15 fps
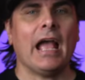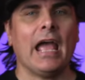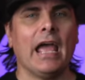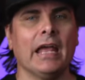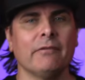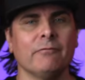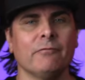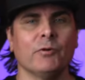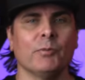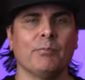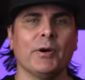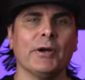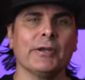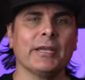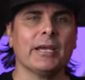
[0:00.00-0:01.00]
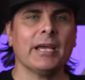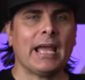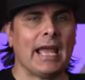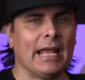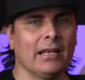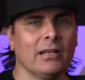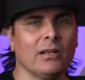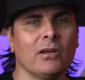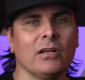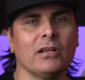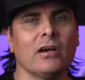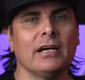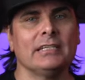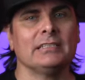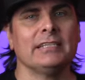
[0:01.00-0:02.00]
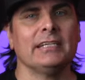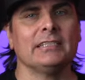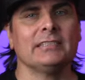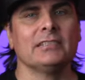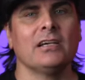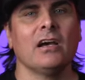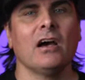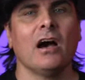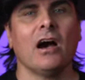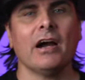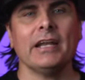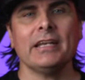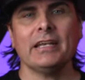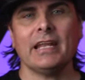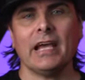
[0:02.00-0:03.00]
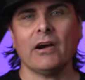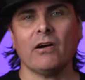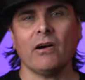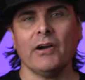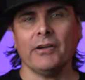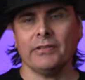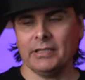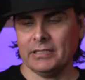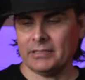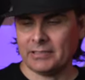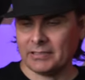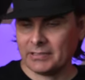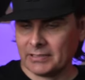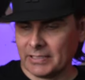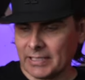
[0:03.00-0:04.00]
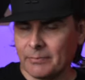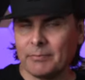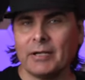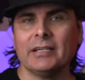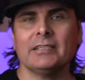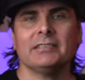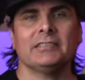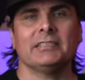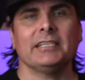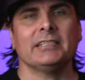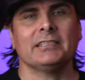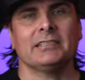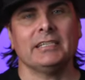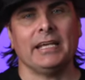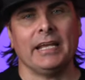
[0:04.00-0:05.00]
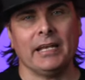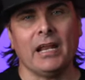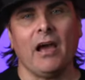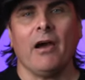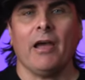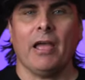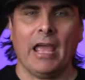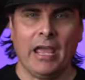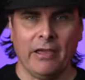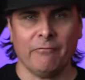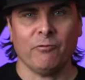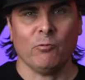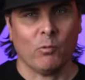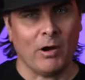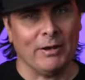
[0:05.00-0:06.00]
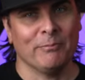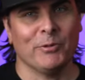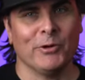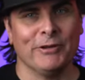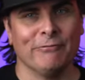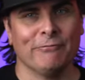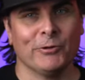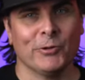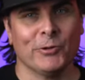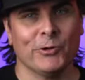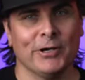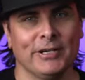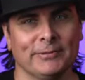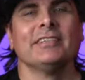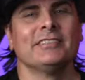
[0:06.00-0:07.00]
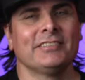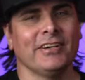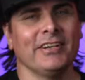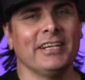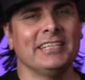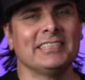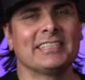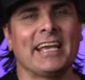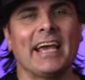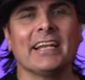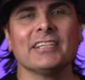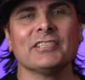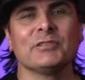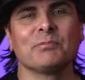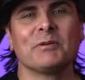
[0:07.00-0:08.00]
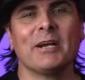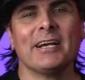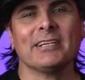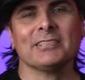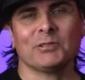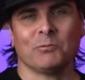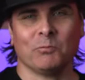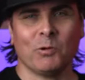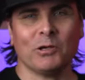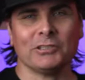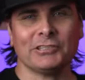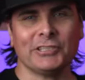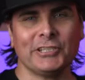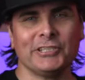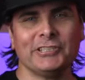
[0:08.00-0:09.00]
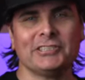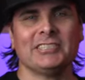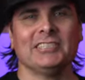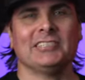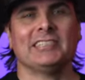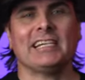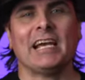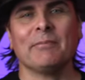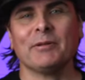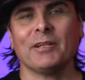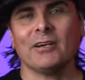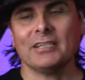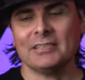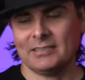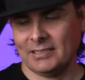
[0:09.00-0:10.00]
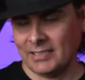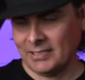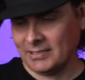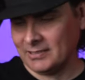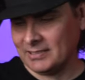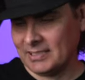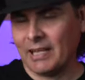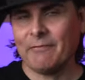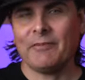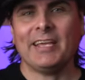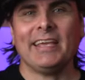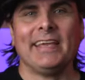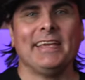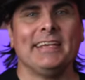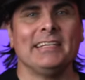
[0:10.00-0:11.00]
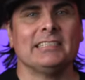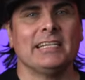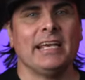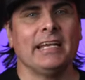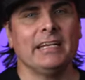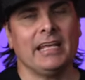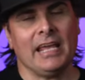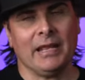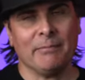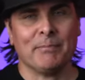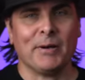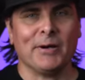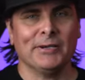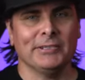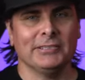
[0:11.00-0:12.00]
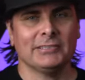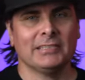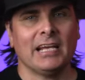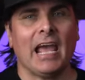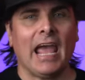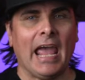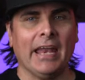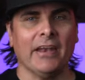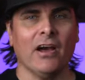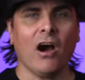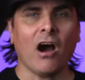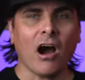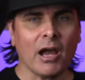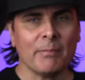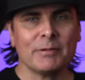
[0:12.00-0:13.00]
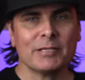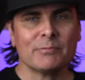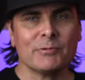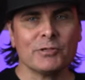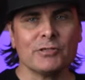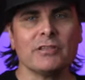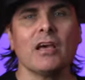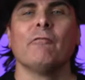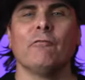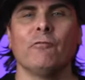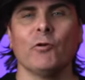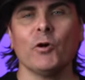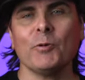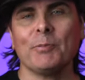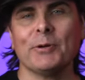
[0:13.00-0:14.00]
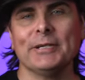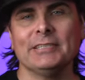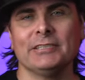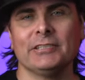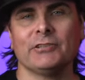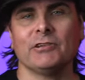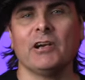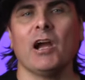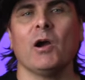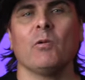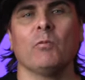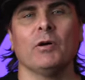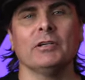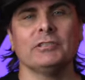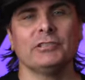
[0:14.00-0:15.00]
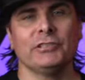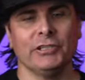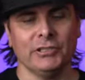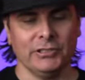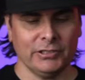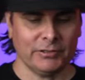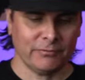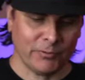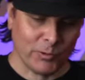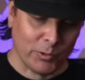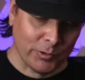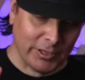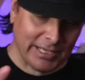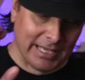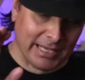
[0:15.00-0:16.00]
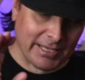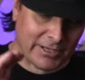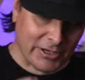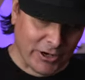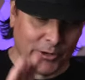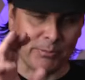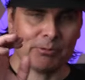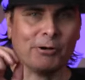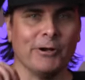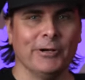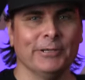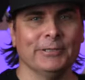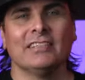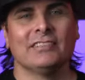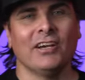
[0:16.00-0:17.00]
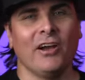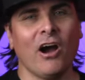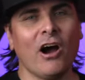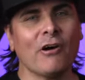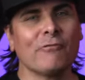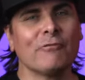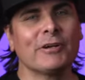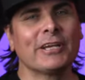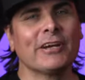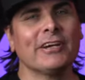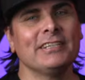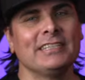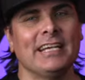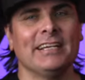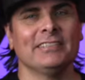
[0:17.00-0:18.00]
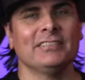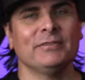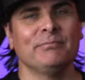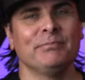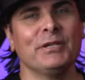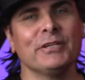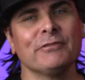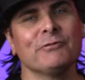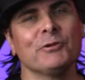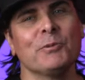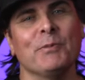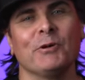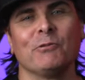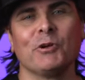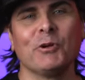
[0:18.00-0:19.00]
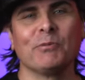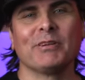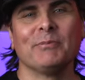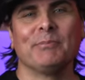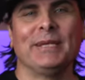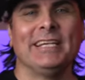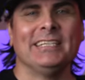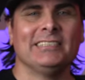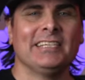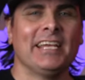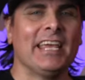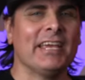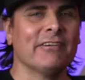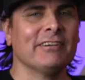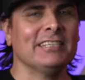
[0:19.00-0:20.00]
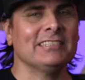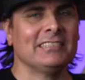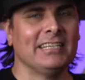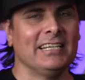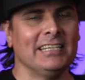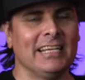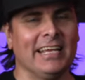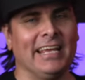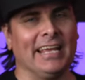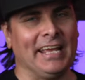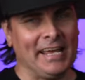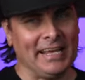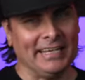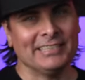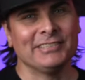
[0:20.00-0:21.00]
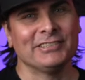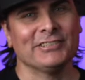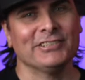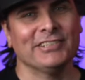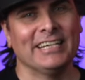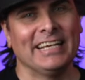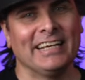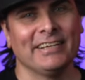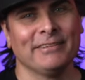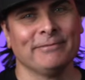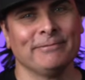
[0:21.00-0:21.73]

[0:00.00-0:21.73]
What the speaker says: and for bokeh and low light test, I now own the Sigma 16 f1.4. Sony's Catalyst Browse was used to stabilize the ZV-E10 in post, and HyperSmooth 4.0 was used for the GoPro. So off we go down to beautiful Maroubra Beach here in Sydney. Enjoy.